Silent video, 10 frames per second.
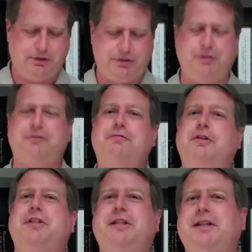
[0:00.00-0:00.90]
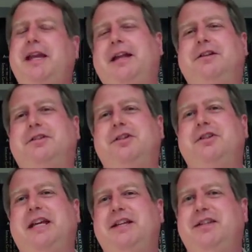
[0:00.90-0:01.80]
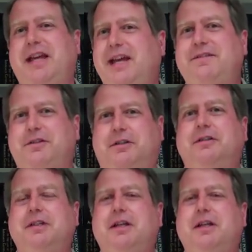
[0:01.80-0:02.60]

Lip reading: to 14 calendar days after.